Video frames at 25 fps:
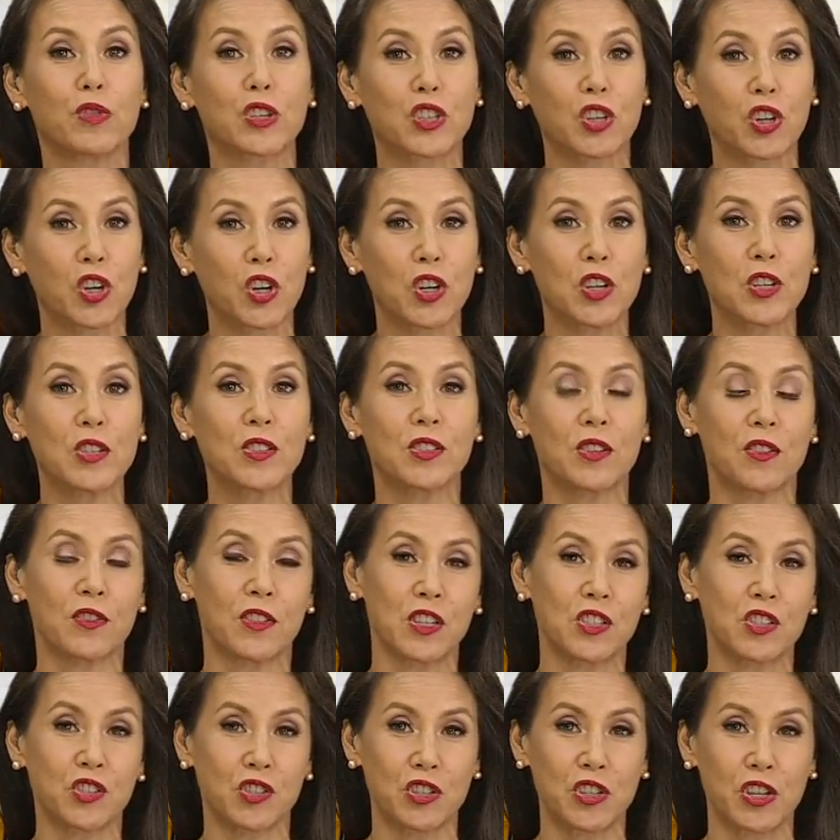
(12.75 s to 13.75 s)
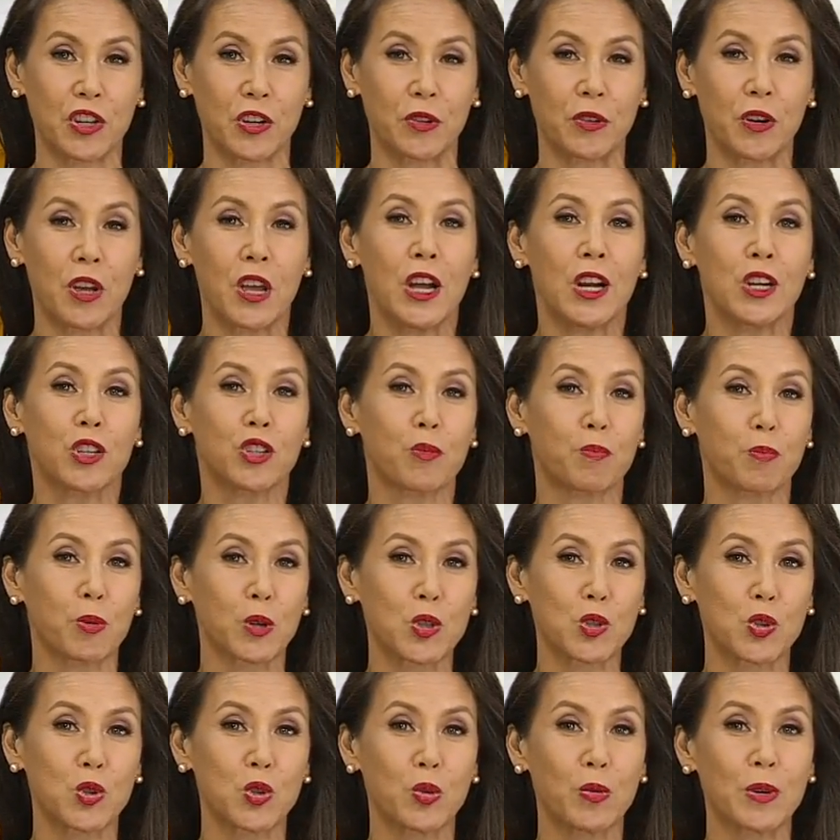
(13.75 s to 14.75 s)
returns this year to
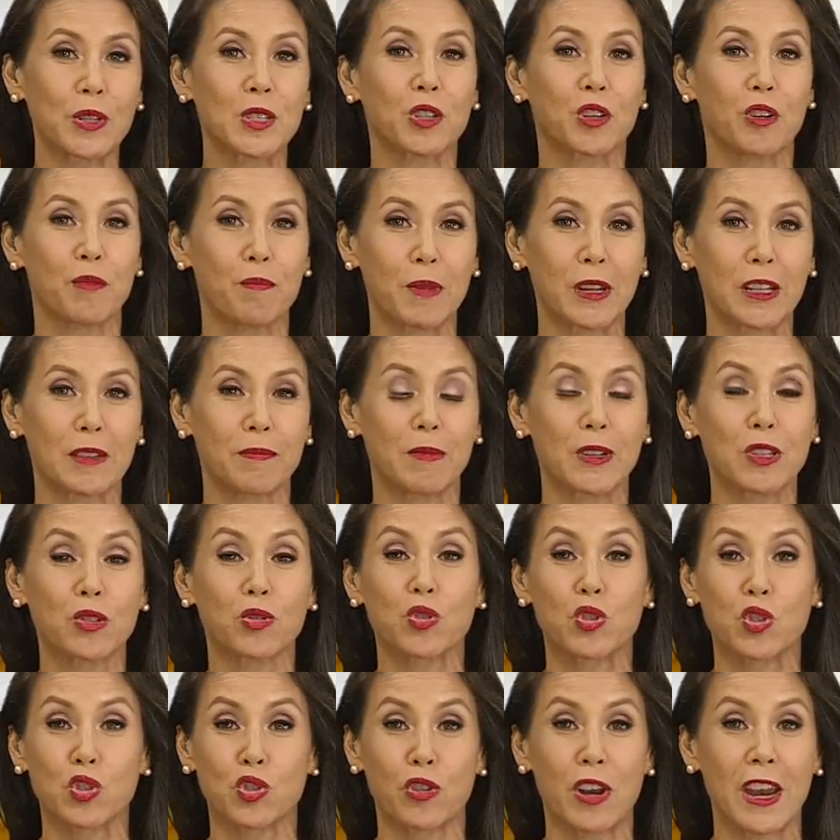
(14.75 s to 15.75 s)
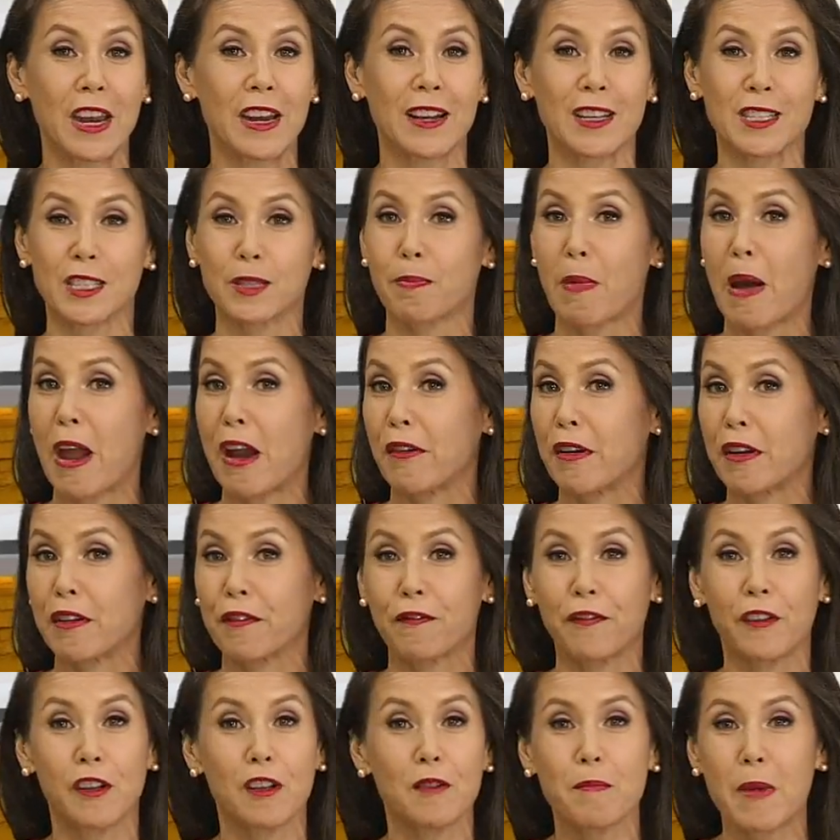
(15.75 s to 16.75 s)
pursue its commitment to train aspiring
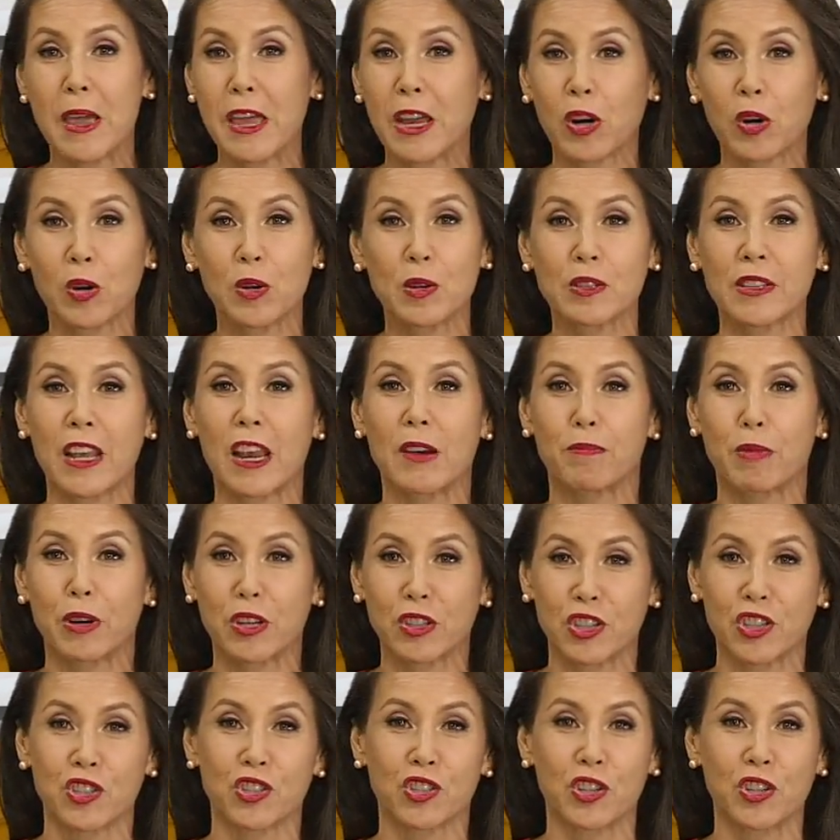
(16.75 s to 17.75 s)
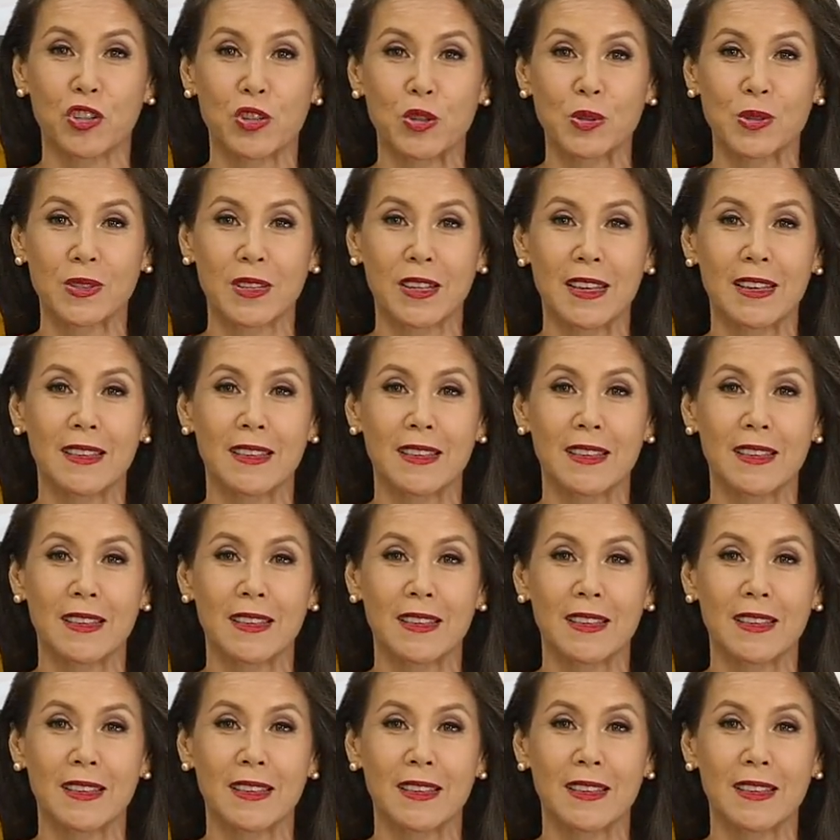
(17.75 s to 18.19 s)
filmmakers and practitioners